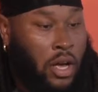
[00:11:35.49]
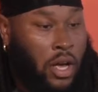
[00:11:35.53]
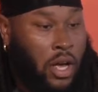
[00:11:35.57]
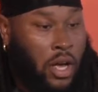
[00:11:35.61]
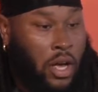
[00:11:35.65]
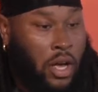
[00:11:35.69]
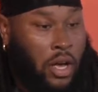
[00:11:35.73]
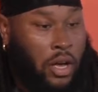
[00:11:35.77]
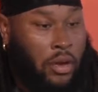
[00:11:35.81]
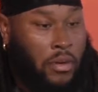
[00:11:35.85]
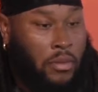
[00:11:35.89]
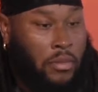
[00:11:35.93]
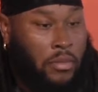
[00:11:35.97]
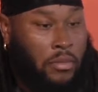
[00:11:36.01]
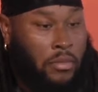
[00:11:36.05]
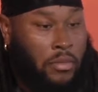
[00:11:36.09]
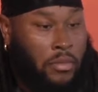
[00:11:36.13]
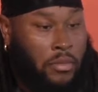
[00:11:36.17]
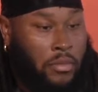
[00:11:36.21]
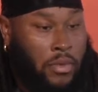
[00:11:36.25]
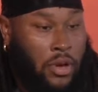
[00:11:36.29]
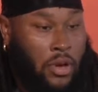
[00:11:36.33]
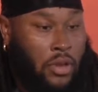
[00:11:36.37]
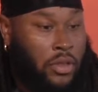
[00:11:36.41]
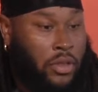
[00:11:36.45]
Um,
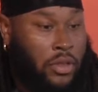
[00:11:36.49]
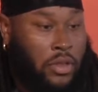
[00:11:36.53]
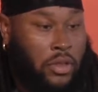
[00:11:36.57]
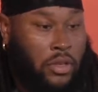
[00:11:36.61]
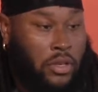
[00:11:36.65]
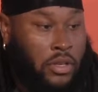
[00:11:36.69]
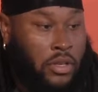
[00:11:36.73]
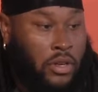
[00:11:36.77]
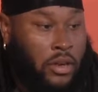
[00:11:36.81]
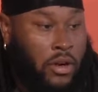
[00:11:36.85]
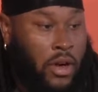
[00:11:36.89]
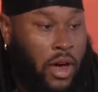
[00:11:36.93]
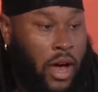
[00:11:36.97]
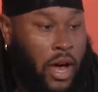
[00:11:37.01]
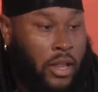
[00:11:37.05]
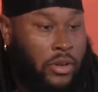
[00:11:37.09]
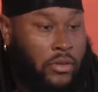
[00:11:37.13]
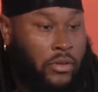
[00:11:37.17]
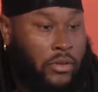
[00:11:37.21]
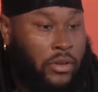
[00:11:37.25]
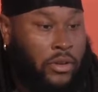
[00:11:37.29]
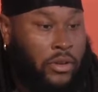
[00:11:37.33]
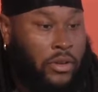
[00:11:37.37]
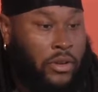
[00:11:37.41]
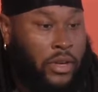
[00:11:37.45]
both you know highly
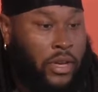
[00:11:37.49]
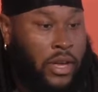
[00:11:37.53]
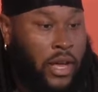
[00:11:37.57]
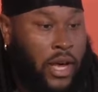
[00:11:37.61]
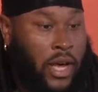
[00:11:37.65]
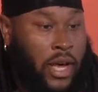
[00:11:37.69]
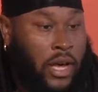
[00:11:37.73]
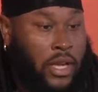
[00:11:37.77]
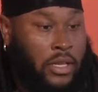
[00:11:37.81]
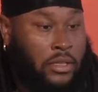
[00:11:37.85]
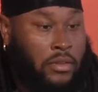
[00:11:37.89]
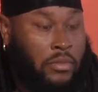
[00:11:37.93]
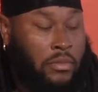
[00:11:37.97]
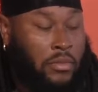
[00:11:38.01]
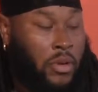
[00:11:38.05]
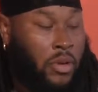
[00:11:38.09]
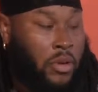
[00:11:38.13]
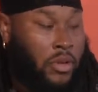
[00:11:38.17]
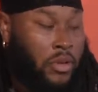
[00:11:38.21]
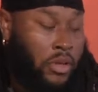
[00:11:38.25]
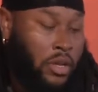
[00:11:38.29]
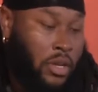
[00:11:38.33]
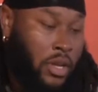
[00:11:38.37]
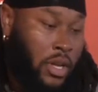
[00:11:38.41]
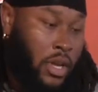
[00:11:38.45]
recruited guys and
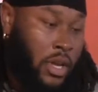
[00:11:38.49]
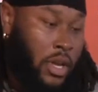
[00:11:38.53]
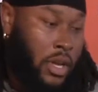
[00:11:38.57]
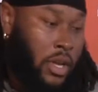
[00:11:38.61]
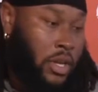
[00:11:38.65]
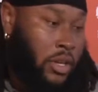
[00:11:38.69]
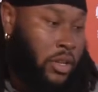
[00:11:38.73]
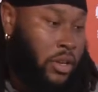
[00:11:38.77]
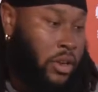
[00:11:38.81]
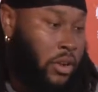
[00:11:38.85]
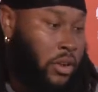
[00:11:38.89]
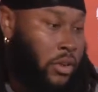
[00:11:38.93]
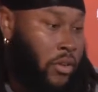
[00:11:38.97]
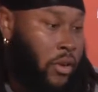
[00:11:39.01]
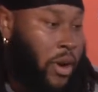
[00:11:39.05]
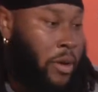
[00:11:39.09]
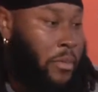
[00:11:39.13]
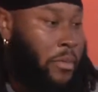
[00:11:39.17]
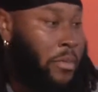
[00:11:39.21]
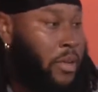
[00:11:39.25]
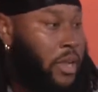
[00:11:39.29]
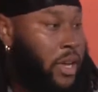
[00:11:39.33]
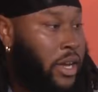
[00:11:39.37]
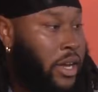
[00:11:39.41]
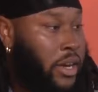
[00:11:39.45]
both you know
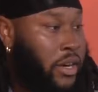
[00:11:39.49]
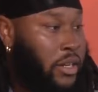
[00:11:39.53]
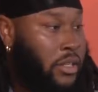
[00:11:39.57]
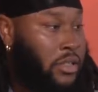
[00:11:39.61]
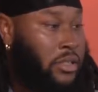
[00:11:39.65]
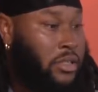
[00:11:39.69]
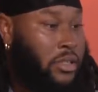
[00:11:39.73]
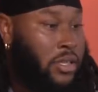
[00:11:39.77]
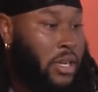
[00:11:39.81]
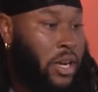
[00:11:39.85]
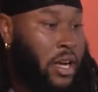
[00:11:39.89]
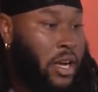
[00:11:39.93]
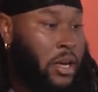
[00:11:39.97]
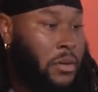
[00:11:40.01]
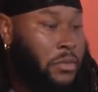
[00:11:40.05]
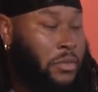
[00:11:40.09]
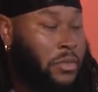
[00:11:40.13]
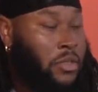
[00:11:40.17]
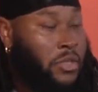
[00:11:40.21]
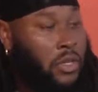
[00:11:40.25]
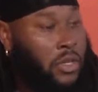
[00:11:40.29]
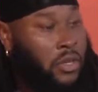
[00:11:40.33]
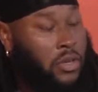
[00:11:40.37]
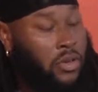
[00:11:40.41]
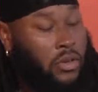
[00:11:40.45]
great players. Um,
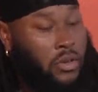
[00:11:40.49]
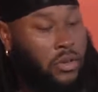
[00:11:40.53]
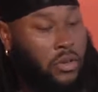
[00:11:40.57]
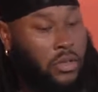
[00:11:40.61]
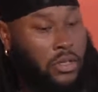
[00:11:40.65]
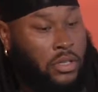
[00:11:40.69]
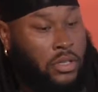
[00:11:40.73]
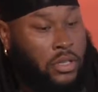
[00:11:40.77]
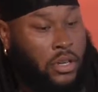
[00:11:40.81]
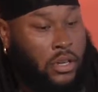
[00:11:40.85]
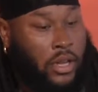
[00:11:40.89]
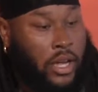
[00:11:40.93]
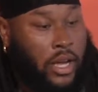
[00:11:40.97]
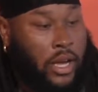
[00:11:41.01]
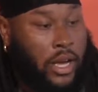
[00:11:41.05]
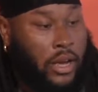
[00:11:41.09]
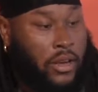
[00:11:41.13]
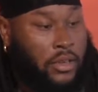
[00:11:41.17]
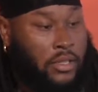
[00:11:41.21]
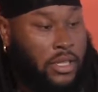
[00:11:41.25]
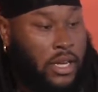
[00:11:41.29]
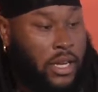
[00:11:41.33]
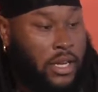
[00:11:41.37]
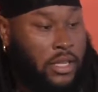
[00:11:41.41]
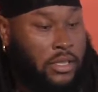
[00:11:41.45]
so you know like I
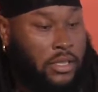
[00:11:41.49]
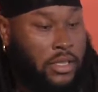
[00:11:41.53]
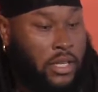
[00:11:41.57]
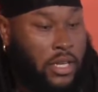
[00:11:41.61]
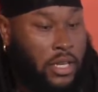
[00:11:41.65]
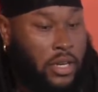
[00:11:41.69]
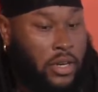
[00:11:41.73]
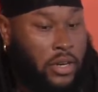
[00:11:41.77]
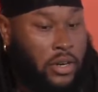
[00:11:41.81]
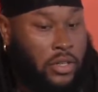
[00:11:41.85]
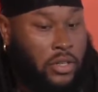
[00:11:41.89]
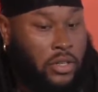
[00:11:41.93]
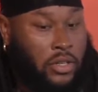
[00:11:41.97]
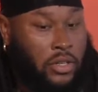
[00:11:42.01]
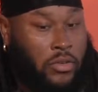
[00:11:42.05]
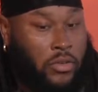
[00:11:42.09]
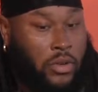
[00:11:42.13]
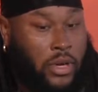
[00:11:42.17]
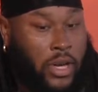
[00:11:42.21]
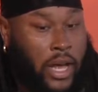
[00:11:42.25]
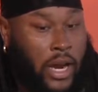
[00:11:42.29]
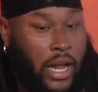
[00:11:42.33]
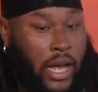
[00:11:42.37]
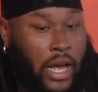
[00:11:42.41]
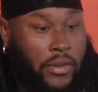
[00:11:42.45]
was kind of saying earlier,
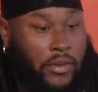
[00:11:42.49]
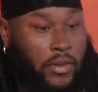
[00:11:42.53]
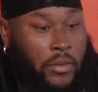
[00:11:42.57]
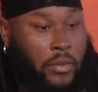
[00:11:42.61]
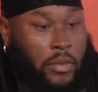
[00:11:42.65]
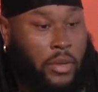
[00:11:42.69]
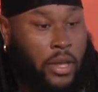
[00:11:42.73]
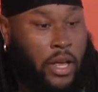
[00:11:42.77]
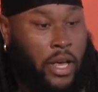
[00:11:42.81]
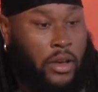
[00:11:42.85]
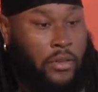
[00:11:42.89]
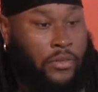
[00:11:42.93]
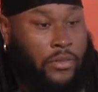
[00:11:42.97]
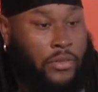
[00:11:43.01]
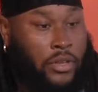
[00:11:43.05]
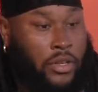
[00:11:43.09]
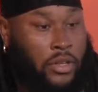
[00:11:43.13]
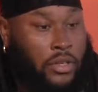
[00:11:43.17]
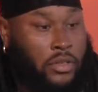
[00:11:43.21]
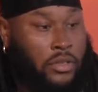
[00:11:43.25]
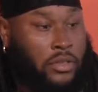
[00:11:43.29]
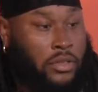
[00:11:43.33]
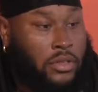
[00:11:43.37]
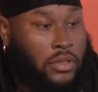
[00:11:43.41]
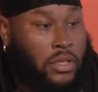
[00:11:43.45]
we got to have a plan for
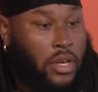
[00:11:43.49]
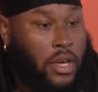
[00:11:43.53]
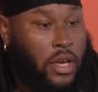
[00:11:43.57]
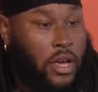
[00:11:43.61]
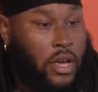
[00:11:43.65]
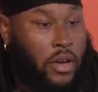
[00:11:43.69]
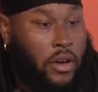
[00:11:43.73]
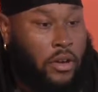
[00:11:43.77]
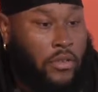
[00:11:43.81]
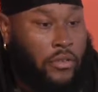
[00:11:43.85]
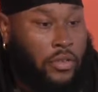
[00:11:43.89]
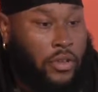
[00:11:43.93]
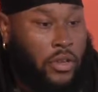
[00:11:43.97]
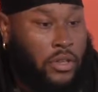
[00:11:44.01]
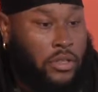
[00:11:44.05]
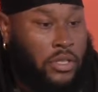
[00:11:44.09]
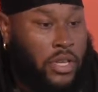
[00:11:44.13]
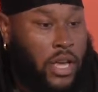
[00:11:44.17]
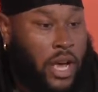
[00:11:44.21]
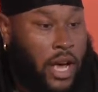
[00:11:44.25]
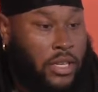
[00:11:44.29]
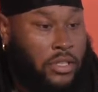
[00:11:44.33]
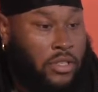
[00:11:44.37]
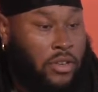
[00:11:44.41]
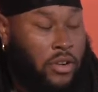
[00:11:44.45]
those for those
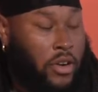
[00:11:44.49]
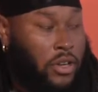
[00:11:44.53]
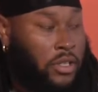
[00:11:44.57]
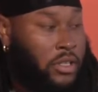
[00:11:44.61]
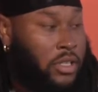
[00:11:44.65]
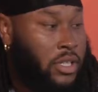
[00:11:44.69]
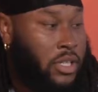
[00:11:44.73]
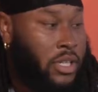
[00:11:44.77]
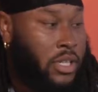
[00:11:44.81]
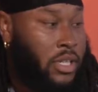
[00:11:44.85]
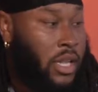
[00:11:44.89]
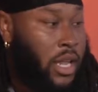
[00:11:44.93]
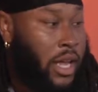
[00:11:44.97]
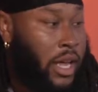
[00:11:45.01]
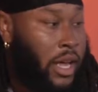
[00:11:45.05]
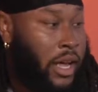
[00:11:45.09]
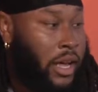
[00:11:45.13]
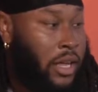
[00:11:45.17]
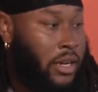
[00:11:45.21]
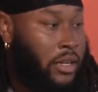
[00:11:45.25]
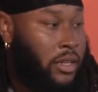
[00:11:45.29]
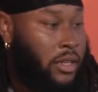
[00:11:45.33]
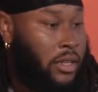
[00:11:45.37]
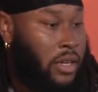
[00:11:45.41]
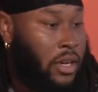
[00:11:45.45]
guys across the D
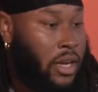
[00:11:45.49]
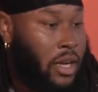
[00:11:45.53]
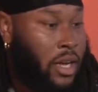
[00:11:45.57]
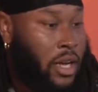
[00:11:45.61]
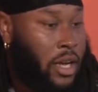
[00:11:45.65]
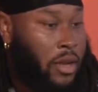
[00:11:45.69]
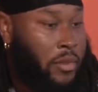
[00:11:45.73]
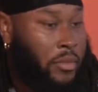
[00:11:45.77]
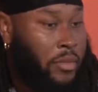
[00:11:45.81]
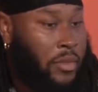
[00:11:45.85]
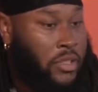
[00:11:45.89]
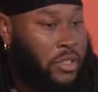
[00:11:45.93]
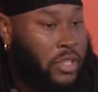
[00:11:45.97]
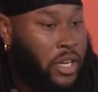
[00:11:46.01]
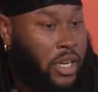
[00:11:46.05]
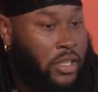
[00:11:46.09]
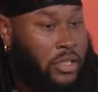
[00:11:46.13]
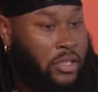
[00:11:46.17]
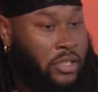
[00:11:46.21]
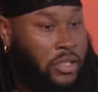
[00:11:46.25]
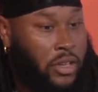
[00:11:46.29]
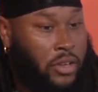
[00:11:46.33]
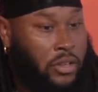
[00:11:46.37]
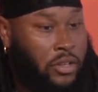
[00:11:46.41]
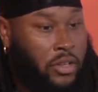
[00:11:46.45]
line um, and try to
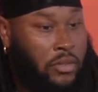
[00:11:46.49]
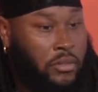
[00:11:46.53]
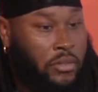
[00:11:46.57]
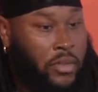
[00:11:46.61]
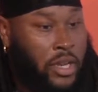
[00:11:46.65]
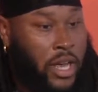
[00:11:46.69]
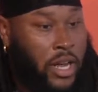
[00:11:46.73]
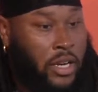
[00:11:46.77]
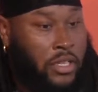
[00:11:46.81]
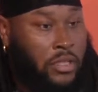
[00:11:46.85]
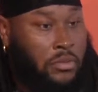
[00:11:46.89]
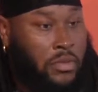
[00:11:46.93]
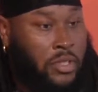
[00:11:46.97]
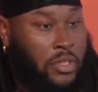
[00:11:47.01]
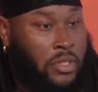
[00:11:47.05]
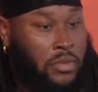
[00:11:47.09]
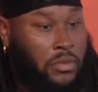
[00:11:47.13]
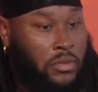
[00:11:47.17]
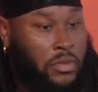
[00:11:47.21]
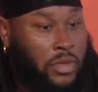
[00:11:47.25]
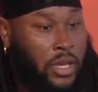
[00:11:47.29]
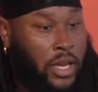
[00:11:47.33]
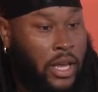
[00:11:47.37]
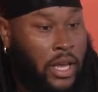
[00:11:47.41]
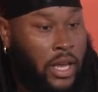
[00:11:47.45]
slow them down as much as
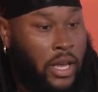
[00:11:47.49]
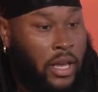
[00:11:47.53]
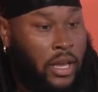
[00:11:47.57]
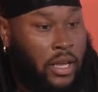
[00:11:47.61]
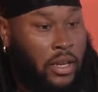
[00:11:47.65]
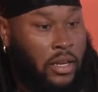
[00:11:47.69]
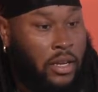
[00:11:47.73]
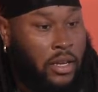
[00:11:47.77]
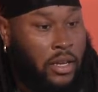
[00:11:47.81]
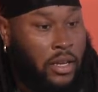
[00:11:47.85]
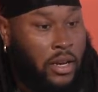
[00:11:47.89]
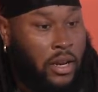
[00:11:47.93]
we can.